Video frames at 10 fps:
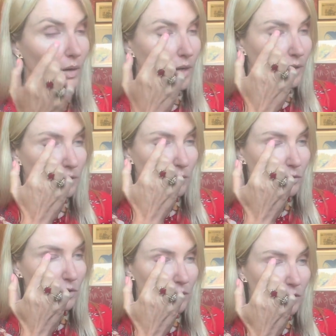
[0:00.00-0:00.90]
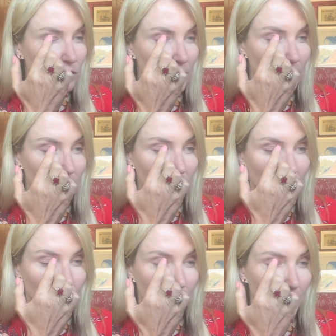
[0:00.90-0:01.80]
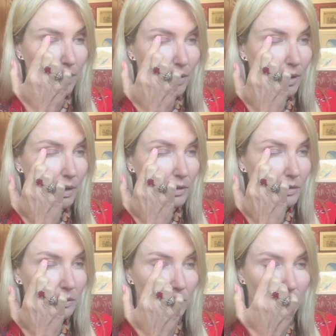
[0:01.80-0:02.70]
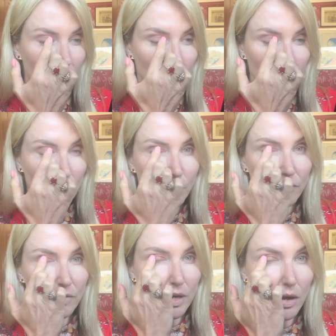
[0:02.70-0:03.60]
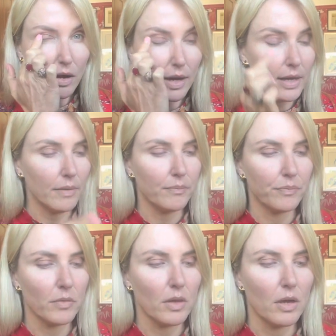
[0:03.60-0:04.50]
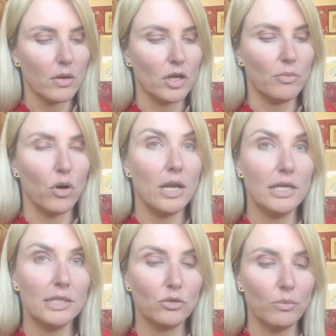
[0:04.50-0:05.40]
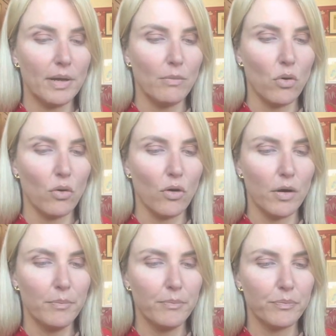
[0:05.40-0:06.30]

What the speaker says: Okay, so I'm just going to gently apply that on top of the eye. I'm going to put a little bit more on.